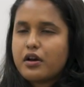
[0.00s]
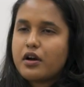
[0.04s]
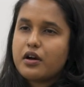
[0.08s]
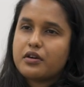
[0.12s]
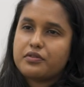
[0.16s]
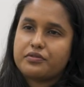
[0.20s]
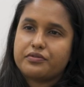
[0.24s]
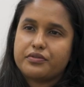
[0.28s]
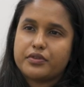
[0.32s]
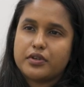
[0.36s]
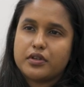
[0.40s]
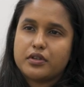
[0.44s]

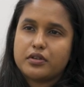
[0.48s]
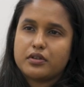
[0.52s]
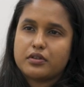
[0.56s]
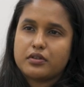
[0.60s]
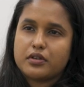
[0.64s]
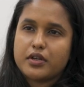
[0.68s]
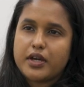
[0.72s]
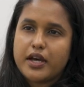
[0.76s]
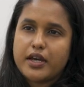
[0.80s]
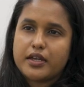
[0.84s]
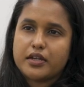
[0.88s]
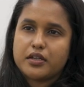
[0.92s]
often
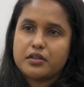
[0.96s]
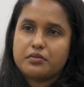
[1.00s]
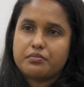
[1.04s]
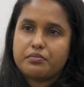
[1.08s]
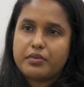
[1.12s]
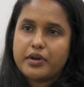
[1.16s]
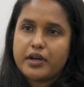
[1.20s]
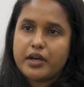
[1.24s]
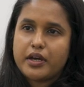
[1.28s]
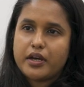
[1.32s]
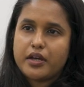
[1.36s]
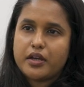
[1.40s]
guided
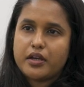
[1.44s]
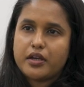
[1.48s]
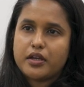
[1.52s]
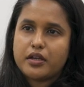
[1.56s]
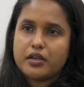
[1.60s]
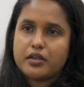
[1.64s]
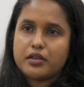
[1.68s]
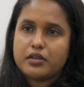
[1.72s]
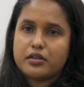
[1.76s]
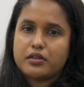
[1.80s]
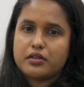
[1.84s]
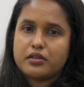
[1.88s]
by